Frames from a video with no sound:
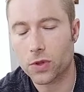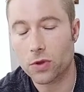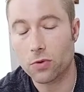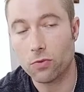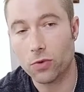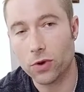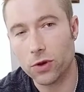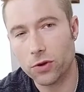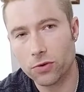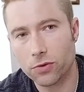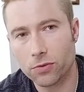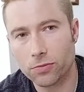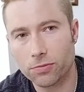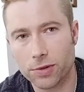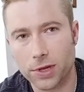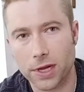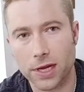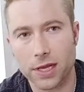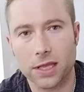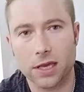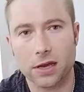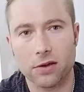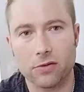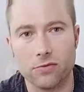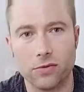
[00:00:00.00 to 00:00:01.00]
when you
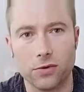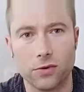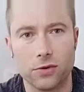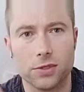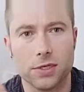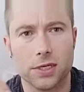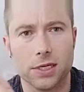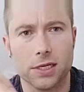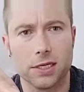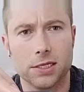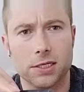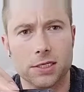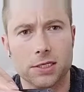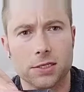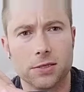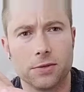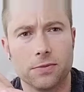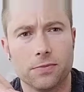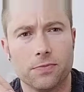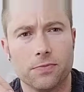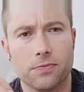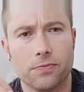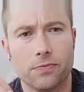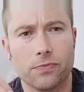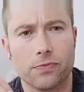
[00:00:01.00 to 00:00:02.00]
apply that voltage,
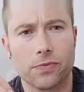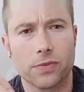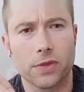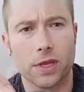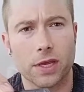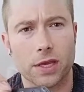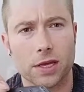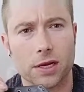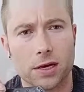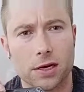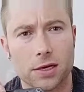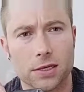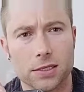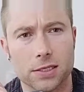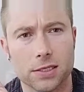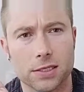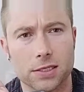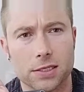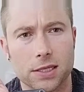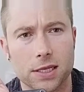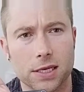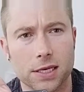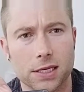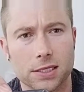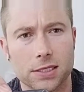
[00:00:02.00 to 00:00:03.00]
it
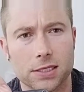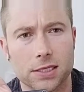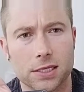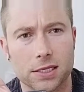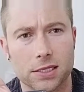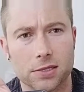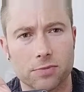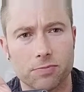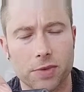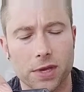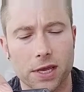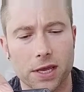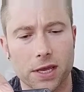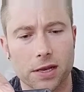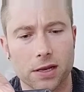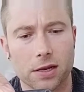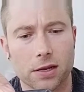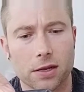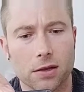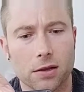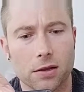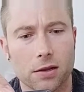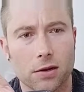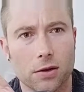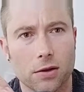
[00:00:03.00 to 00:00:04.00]
causes this to spin
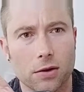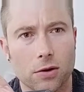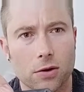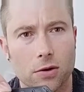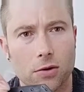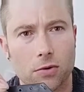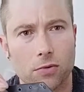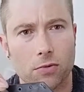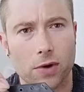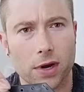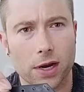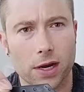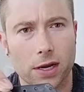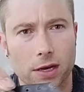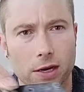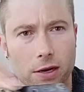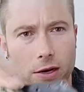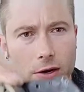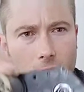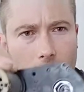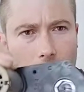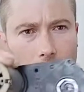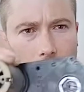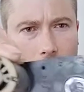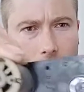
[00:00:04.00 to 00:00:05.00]
right
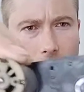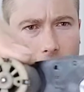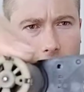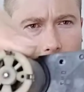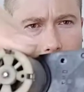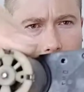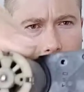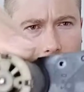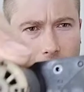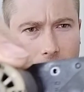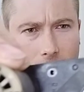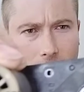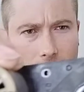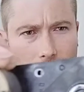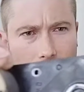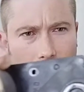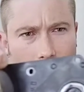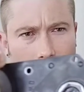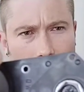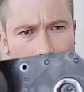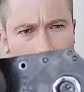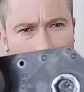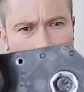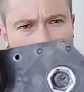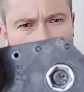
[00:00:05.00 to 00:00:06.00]
here, and you can see that
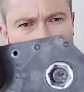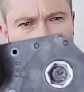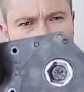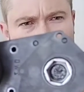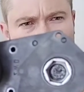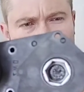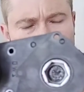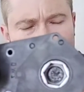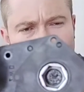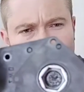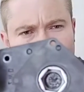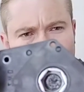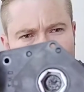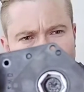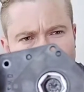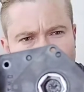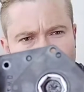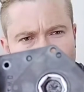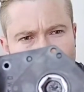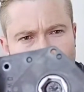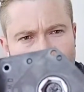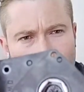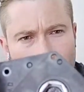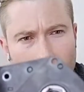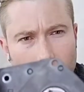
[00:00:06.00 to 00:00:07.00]
there
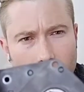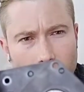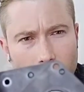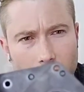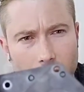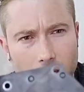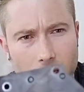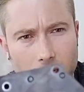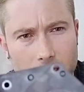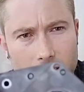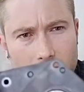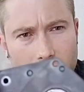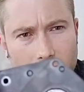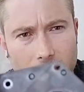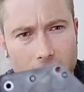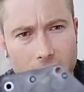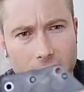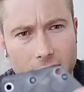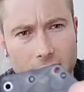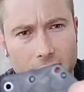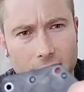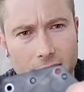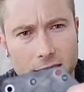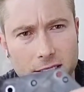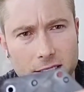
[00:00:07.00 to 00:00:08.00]
is a
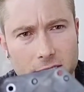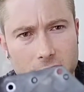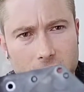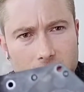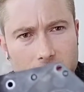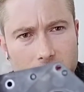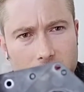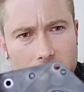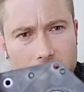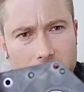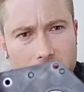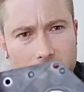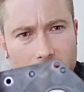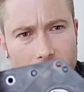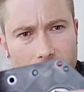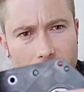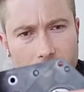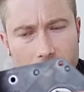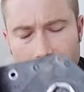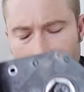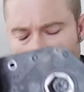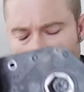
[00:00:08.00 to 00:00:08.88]
hex shape in